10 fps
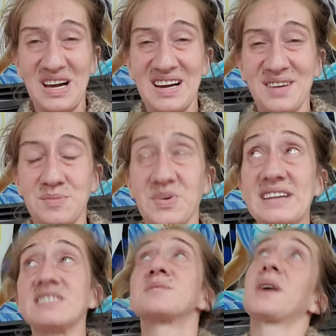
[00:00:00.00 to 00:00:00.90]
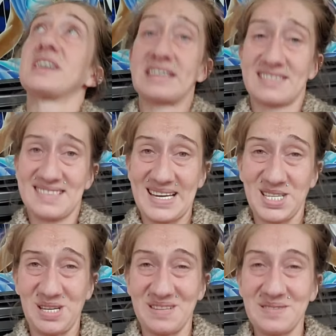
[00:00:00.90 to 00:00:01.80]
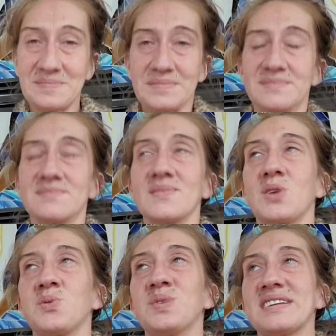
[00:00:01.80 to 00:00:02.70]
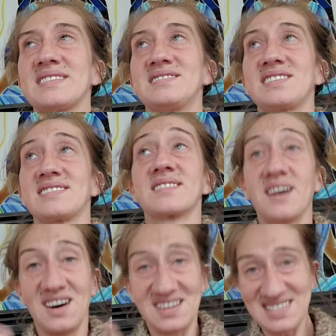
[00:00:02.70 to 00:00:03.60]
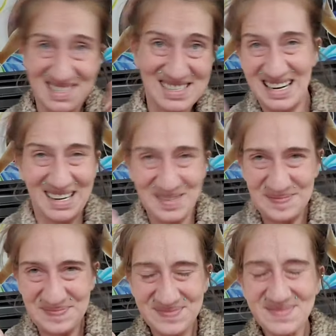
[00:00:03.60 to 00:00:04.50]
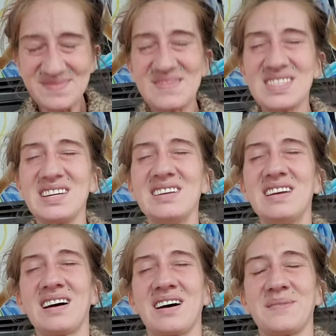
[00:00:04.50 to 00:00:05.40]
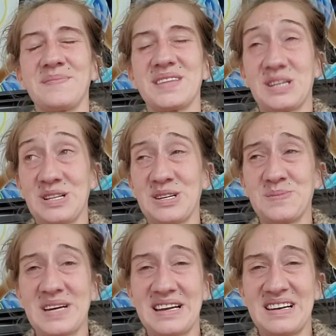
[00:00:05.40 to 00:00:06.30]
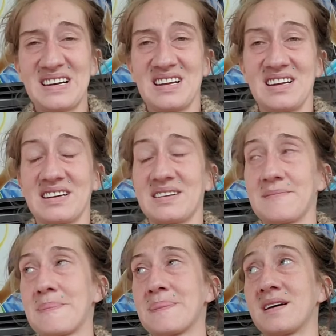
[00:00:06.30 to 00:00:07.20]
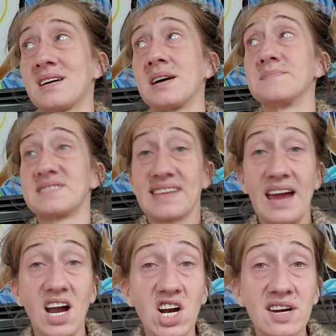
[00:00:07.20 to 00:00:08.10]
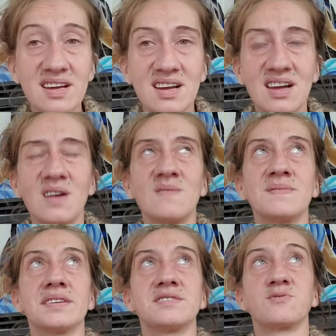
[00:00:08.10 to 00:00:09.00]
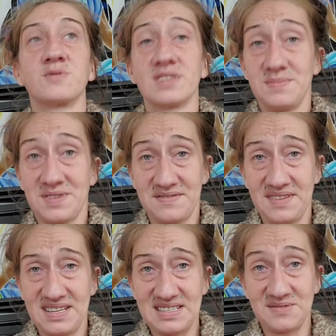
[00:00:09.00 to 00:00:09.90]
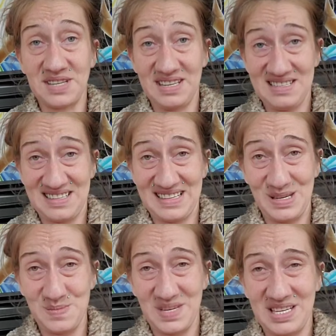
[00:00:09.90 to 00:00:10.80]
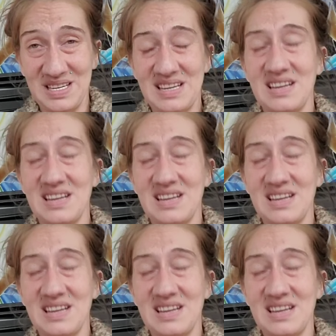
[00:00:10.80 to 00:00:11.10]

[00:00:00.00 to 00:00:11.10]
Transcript: I have a brain spotting session with Jessica Osterday in a little bit, and I'm scared, but it's really perfect and really in alignment.